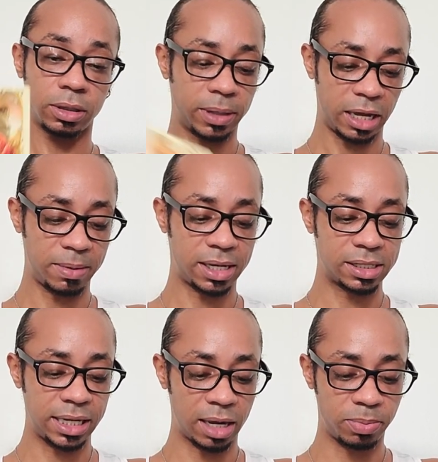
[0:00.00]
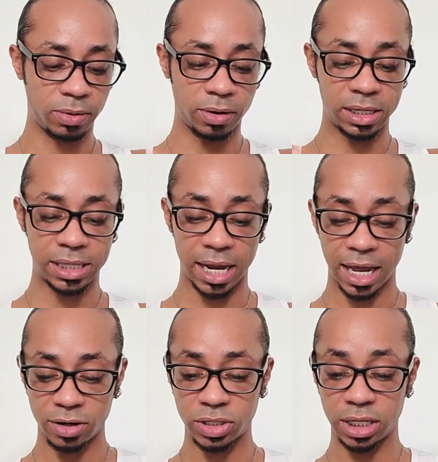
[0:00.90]
Okay, because the emperor is that
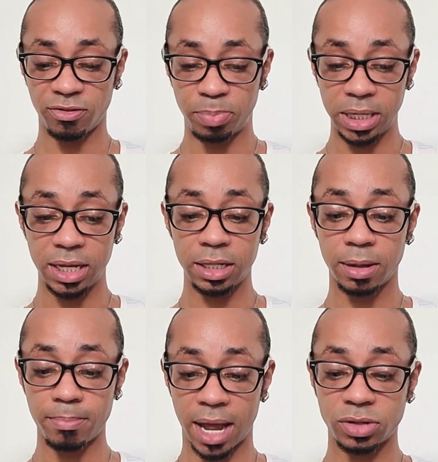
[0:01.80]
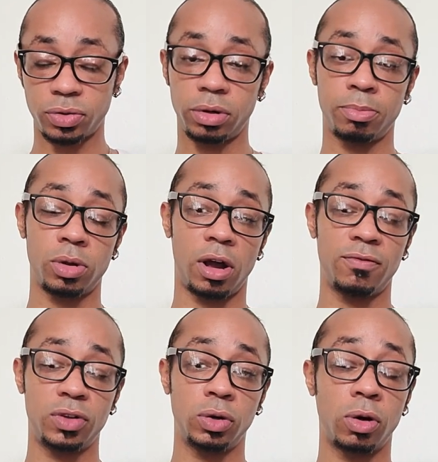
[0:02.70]
energy of being the master
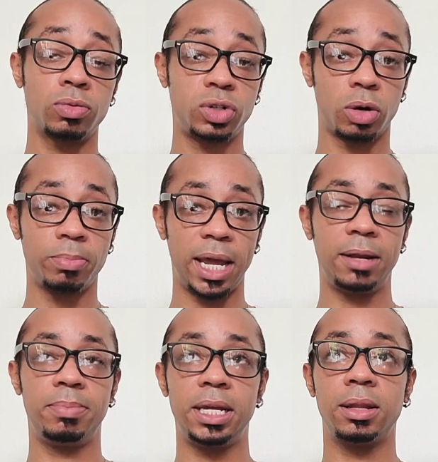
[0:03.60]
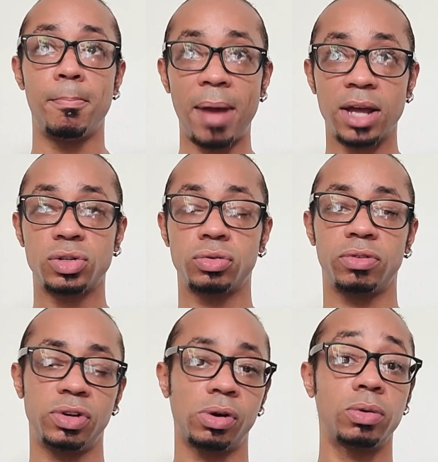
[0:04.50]
of your own domain, being the master
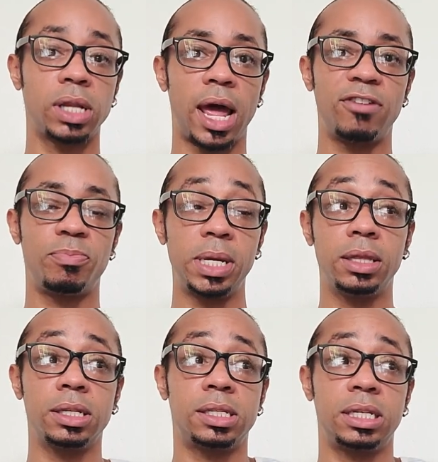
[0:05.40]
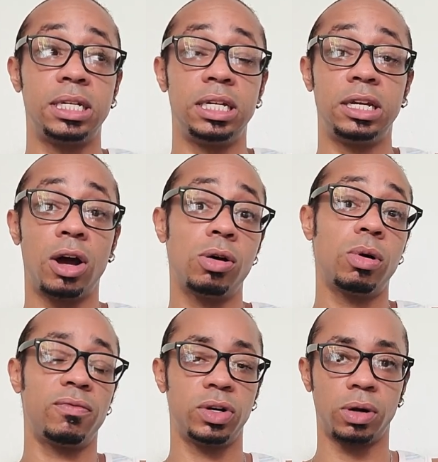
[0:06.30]
of your own life, being the CEO
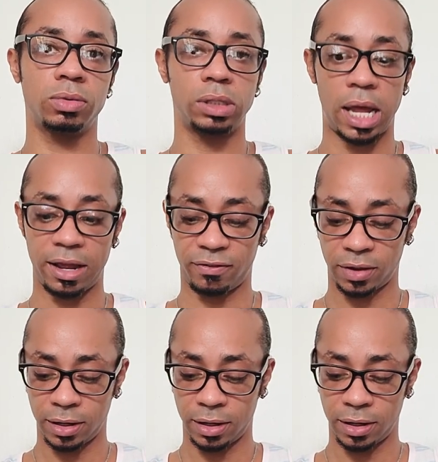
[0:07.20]
of your own life